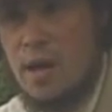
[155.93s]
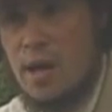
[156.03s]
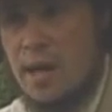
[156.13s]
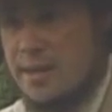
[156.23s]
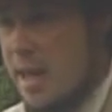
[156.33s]

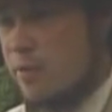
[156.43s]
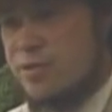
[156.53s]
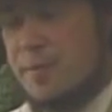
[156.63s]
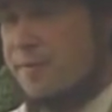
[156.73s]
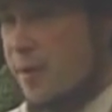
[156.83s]
And that
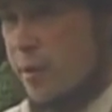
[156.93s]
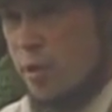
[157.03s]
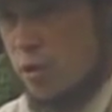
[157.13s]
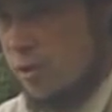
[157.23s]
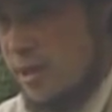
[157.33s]
was from a
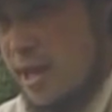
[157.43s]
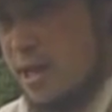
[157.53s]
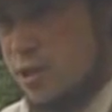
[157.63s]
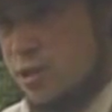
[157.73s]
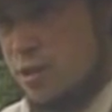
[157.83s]
very early
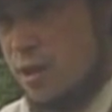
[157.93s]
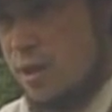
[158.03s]
age.